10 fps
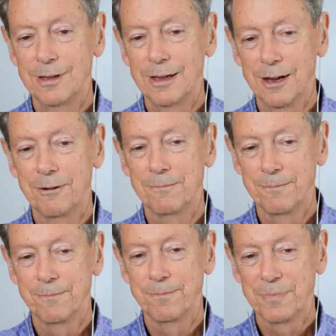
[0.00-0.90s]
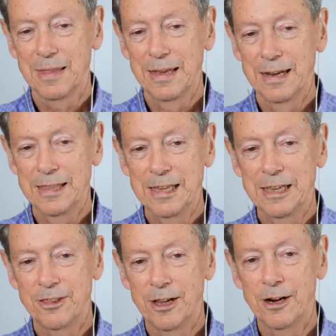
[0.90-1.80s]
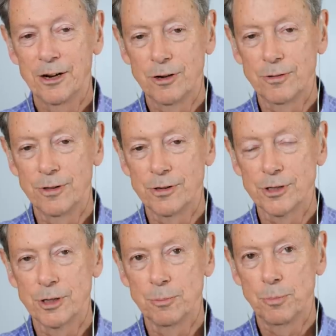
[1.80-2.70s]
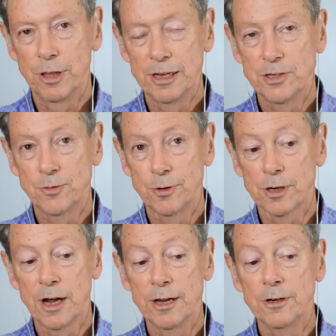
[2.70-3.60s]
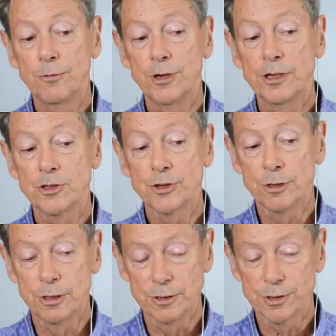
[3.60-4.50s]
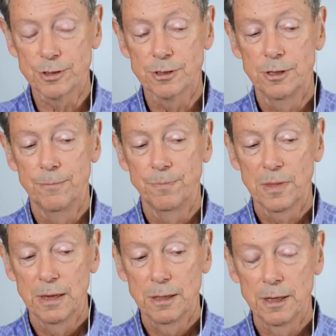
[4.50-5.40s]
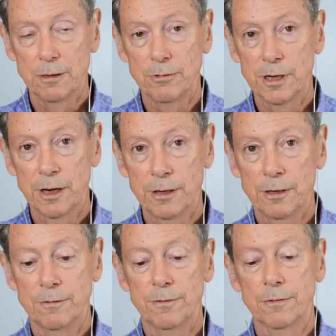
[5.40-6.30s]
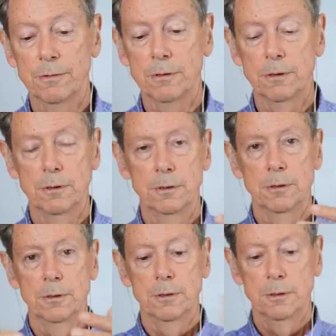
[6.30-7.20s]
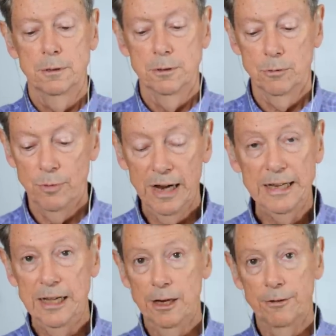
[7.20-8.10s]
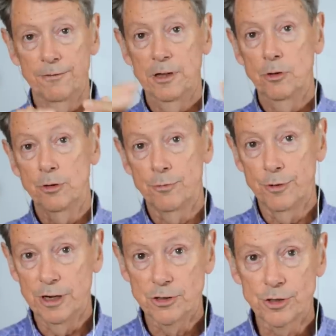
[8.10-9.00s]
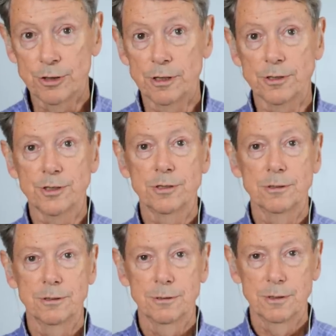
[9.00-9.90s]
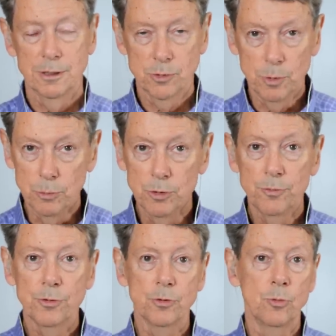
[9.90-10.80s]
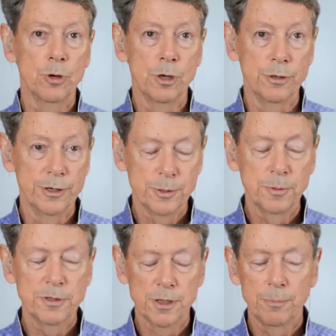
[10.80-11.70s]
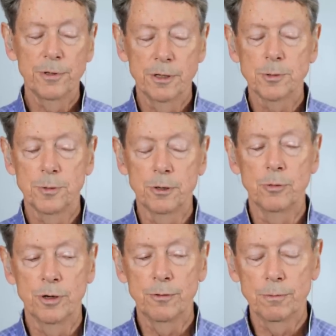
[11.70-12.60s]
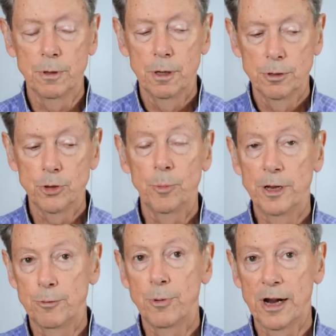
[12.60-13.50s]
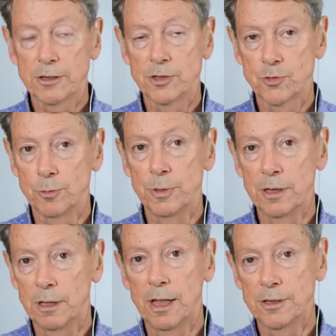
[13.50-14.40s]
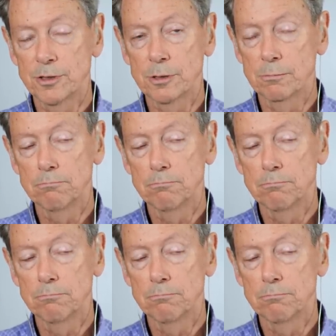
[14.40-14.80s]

yeah. And I think there, there's a place for a kind of reassurance that we kind of radiate a field of reassurance as we move through the world. It's been something that's been a real domain of practice for me in the last